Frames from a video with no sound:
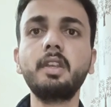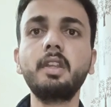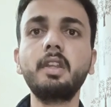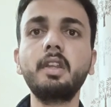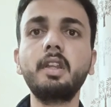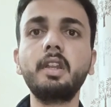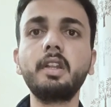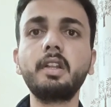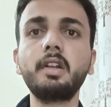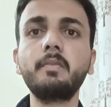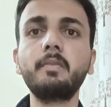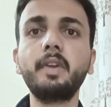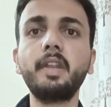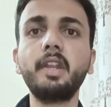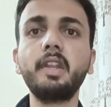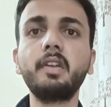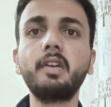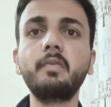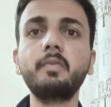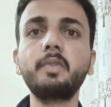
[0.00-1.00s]
and
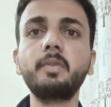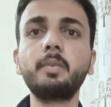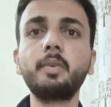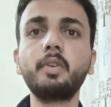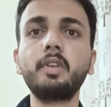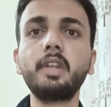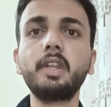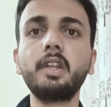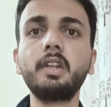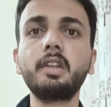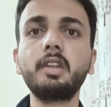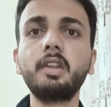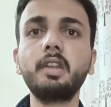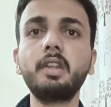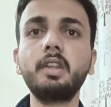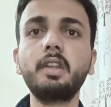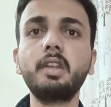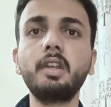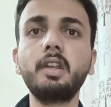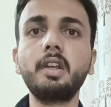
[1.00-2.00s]
comparing of the protect
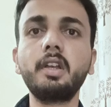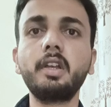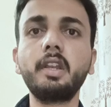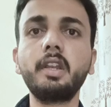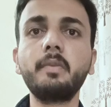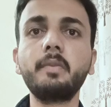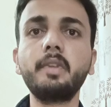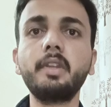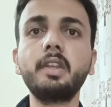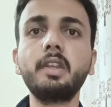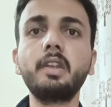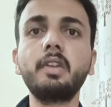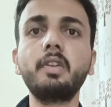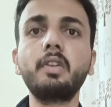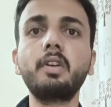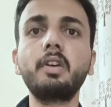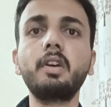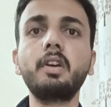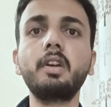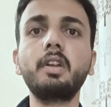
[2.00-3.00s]
criminal
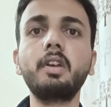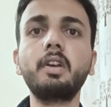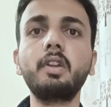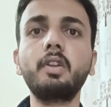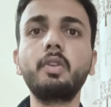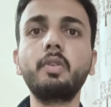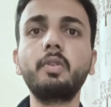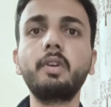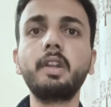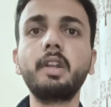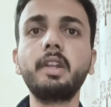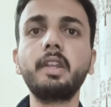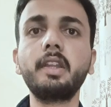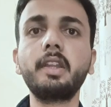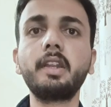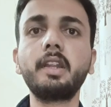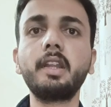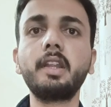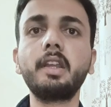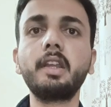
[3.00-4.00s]
lowerly
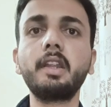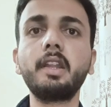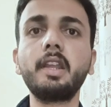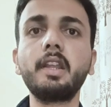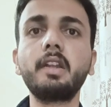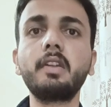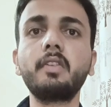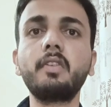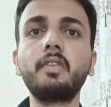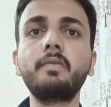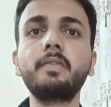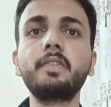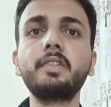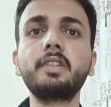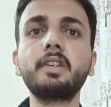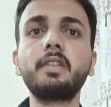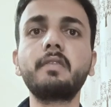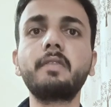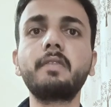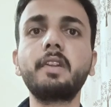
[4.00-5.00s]
ranked
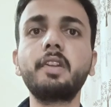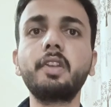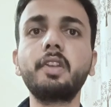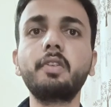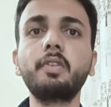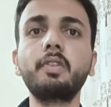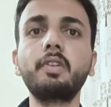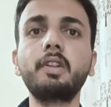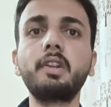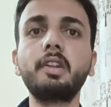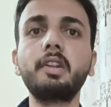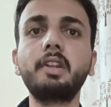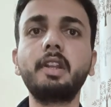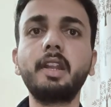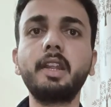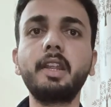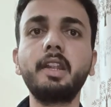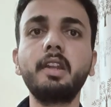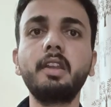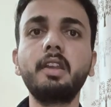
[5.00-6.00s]
officer particularly
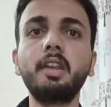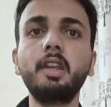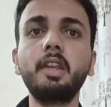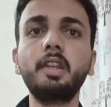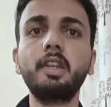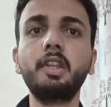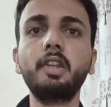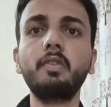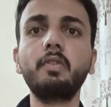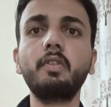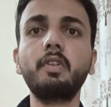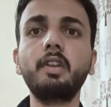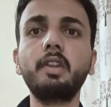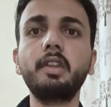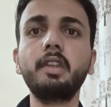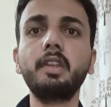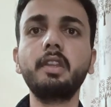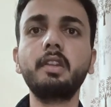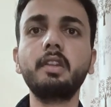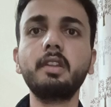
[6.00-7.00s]
tried involved
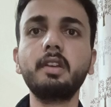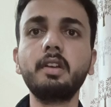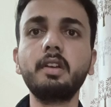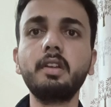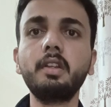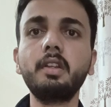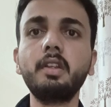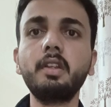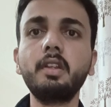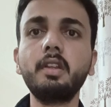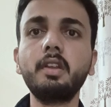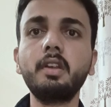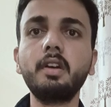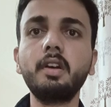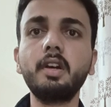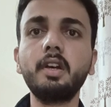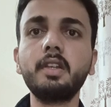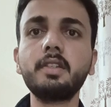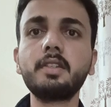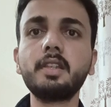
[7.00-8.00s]
in the
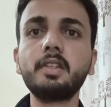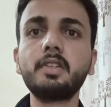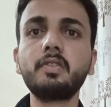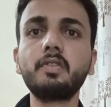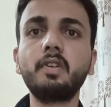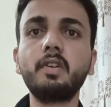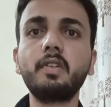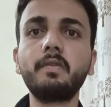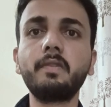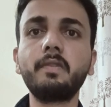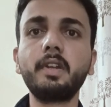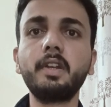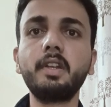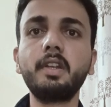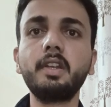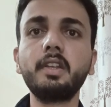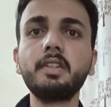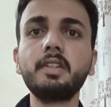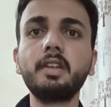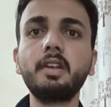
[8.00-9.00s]
such
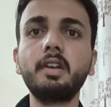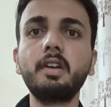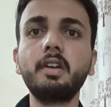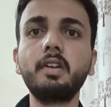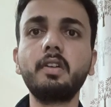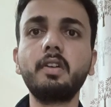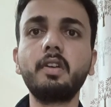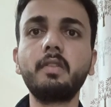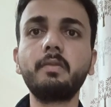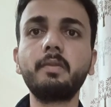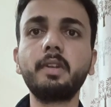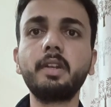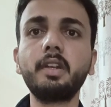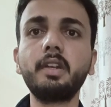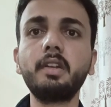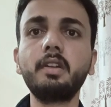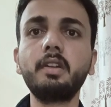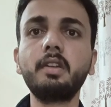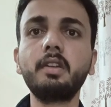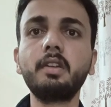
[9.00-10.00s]
corporate
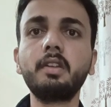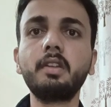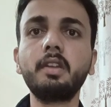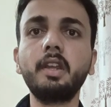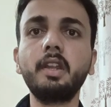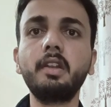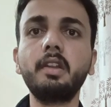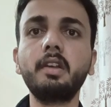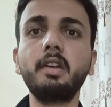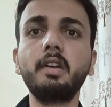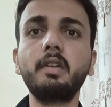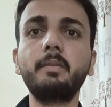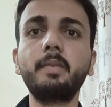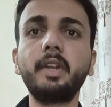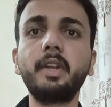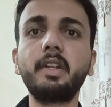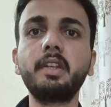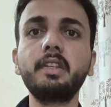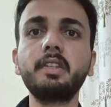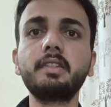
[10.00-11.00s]
and
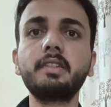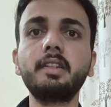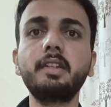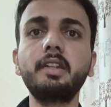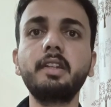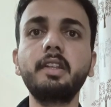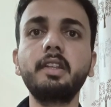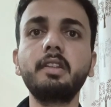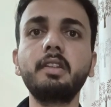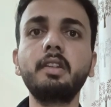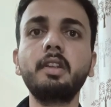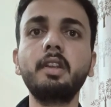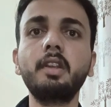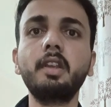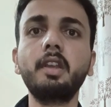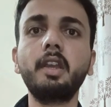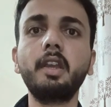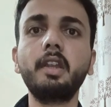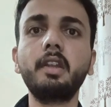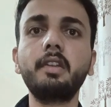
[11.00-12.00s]
practice leading
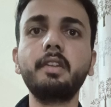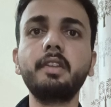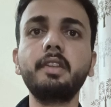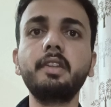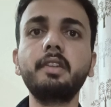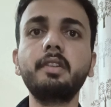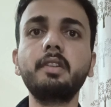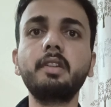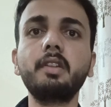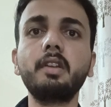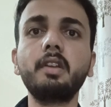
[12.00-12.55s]
and in